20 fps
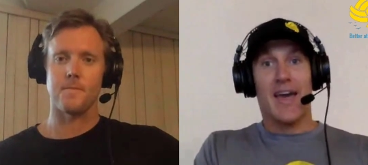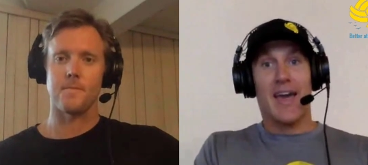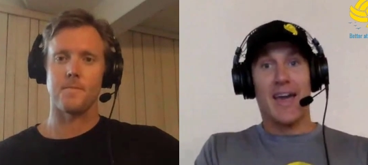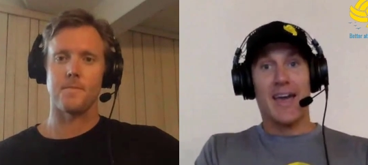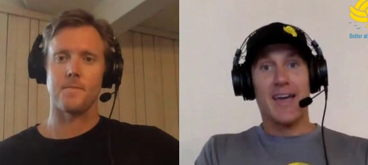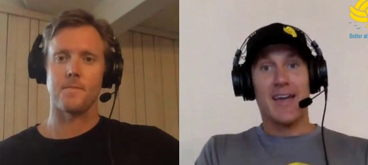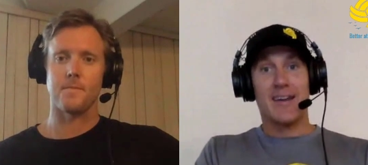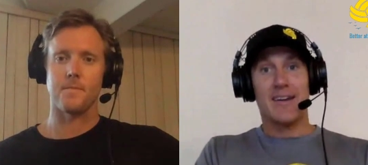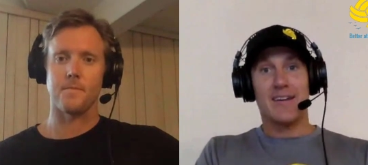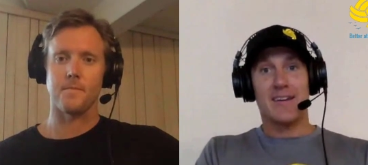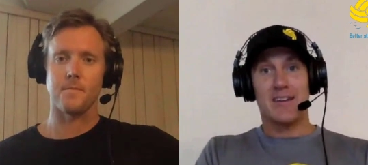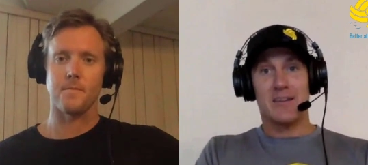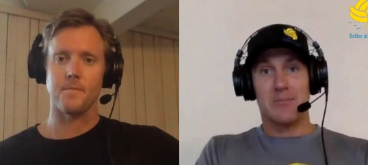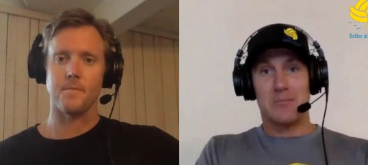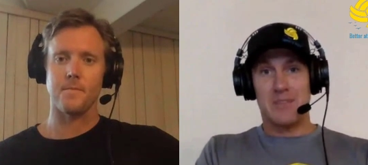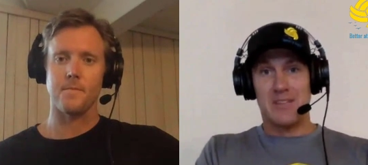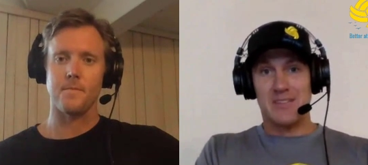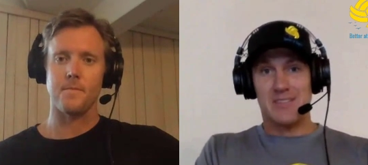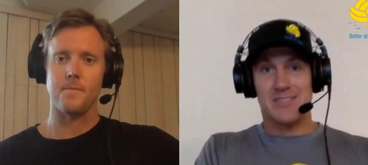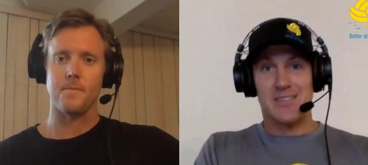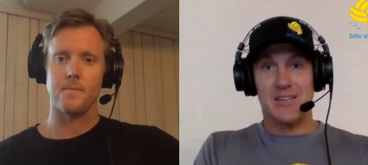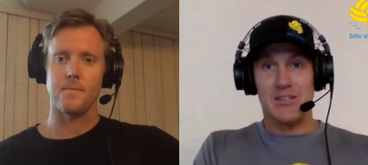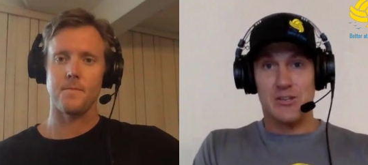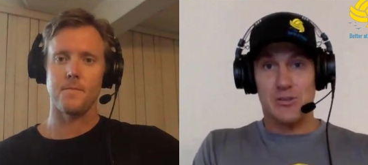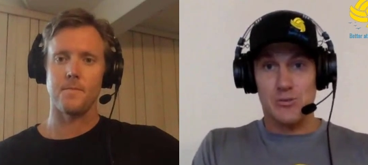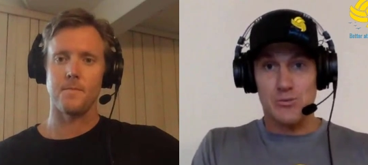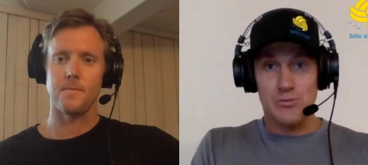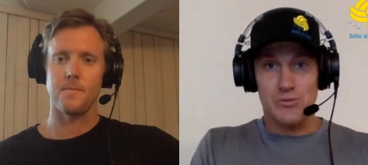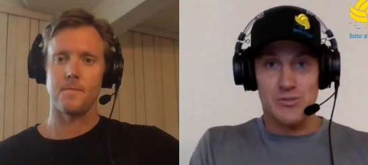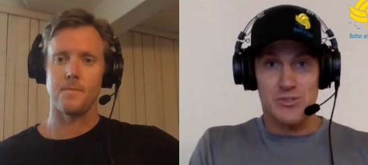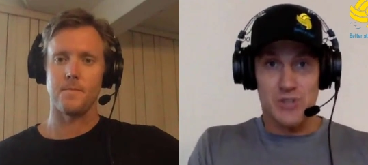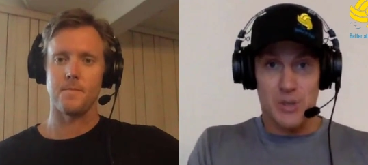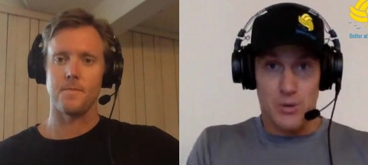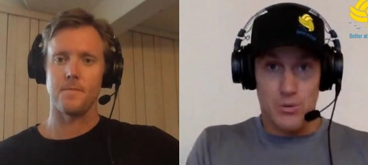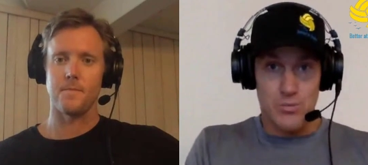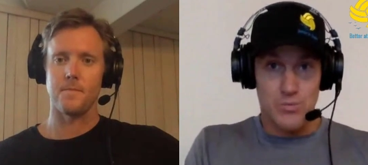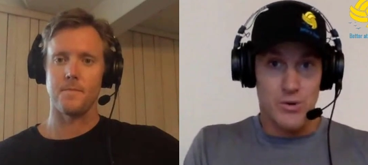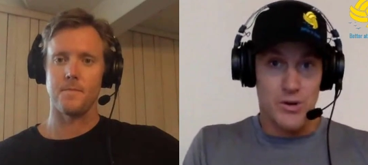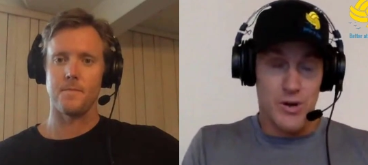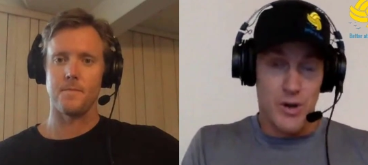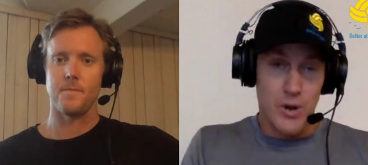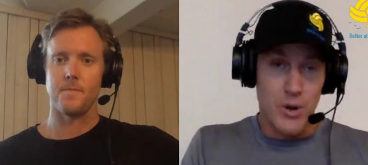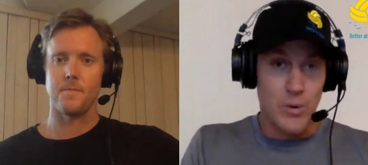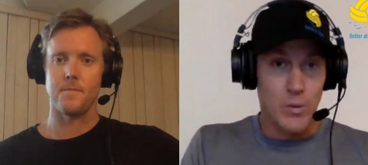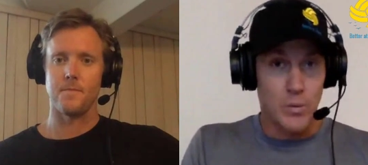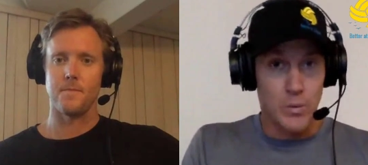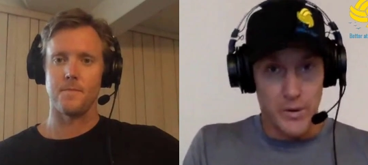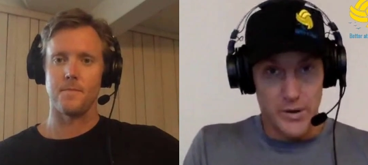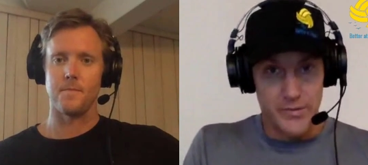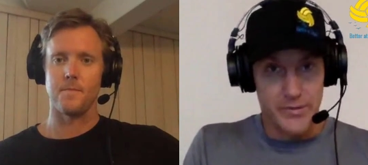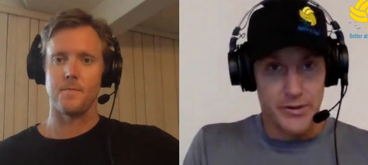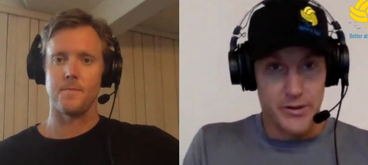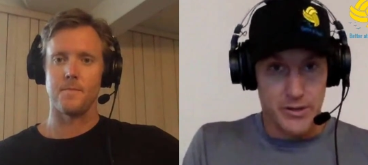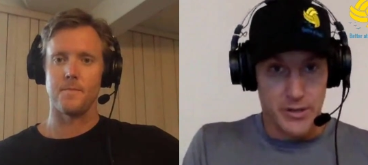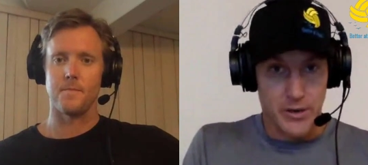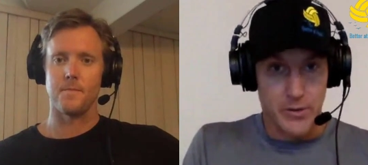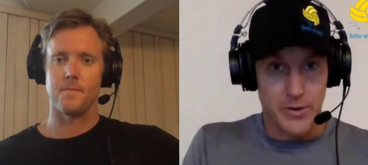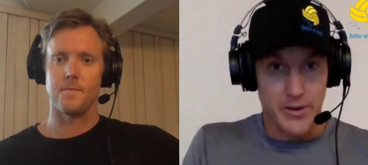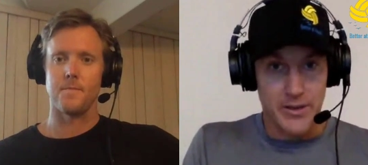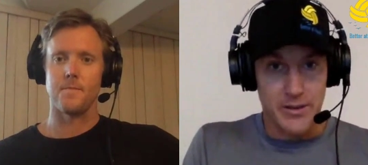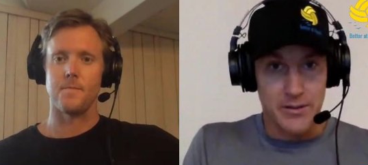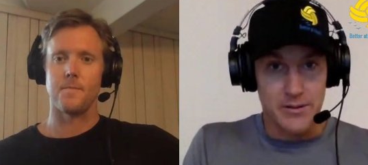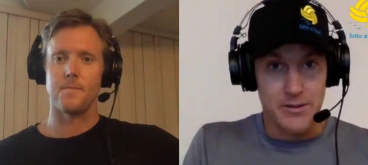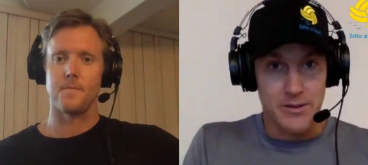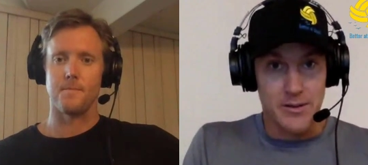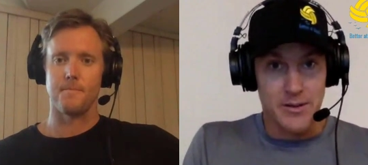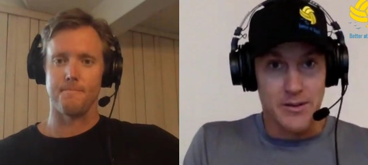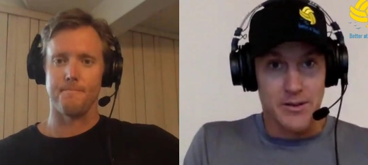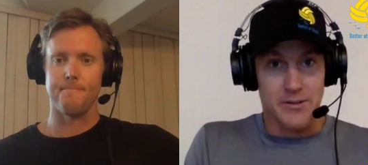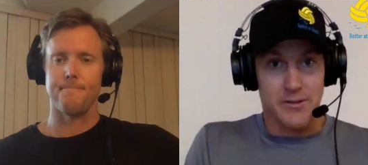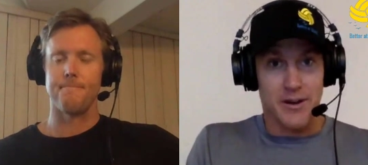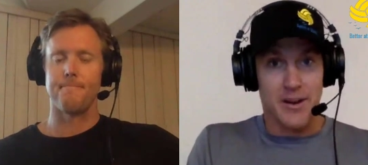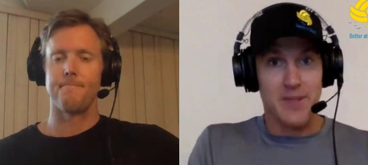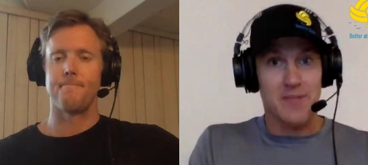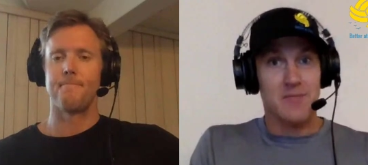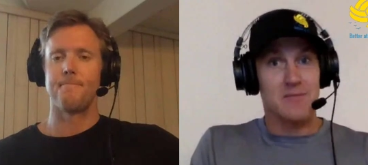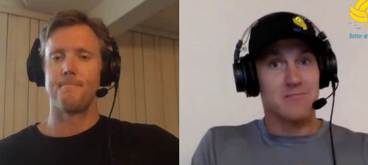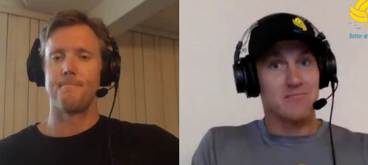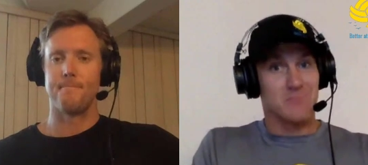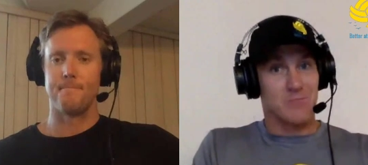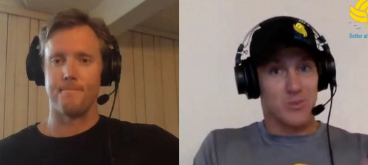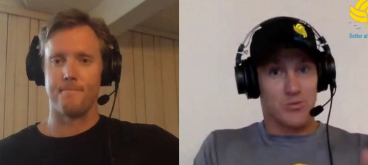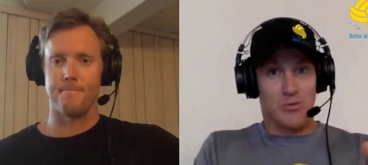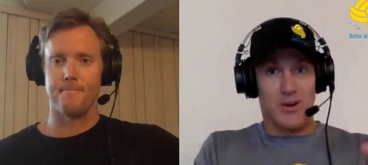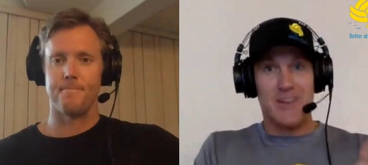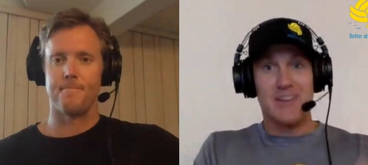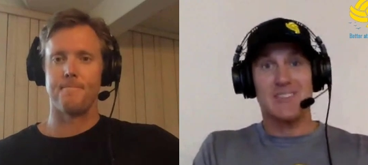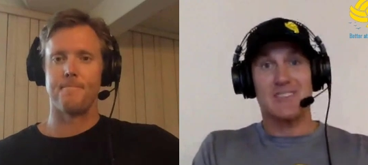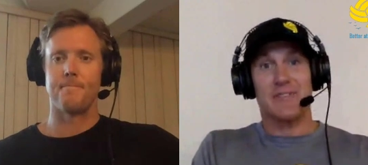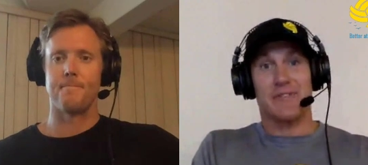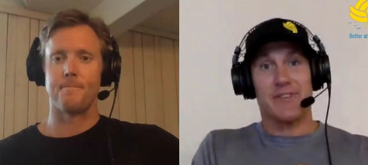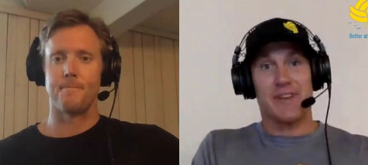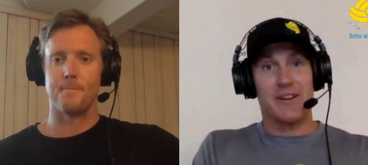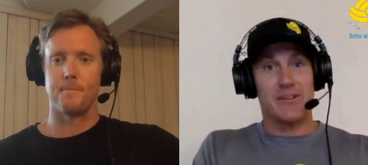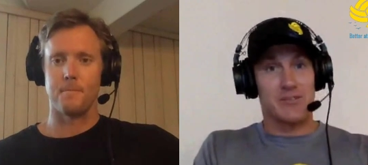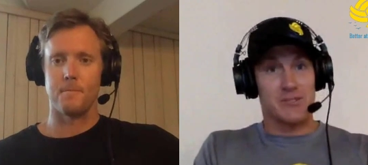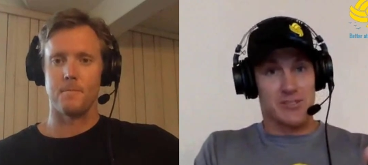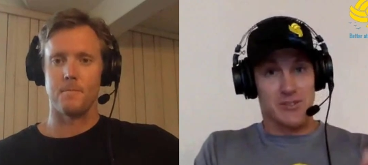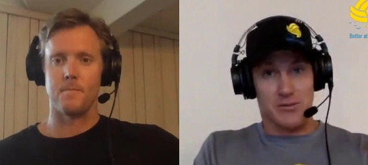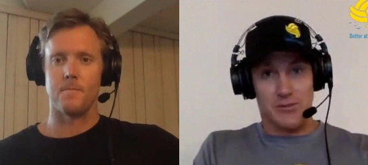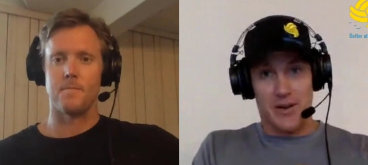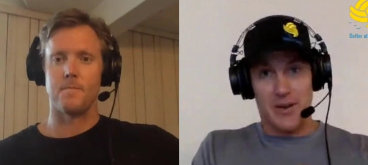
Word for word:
Speaker 1: And it means that you don't know where they're going, right? Great defenders and